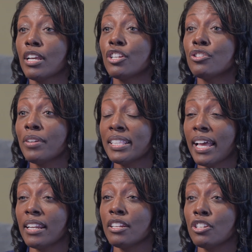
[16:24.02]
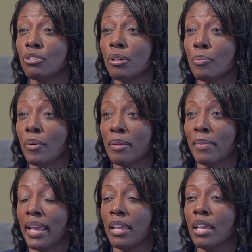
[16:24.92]
During that initial
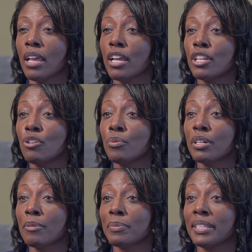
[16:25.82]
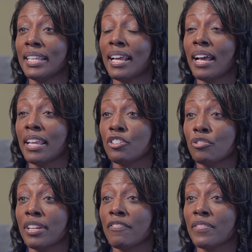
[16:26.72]
appointment, you will complete a
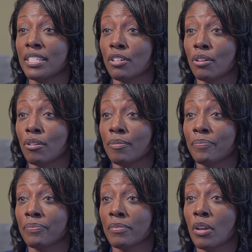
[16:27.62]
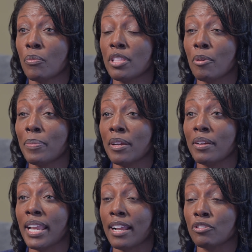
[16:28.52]
history and physical with our
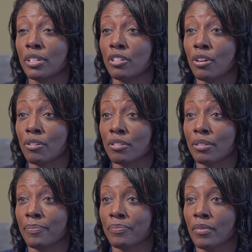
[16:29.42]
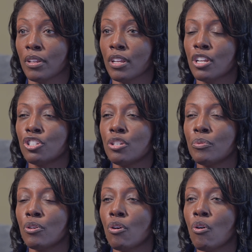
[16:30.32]
bariatric nurse. She will
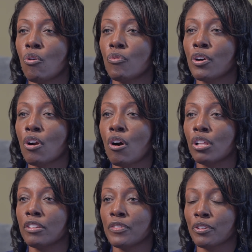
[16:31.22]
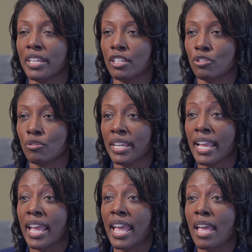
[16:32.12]
go over all of your history
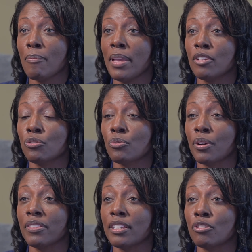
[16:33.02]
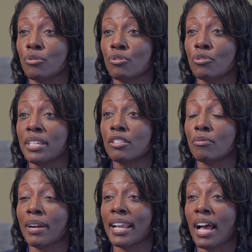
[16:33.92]
and make sure that surgery is the
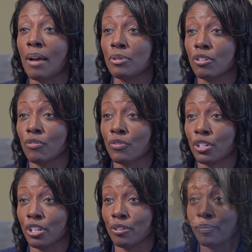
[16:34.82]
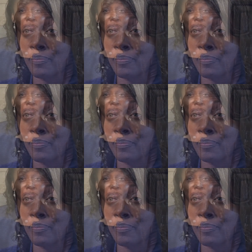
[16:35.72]
right option for you.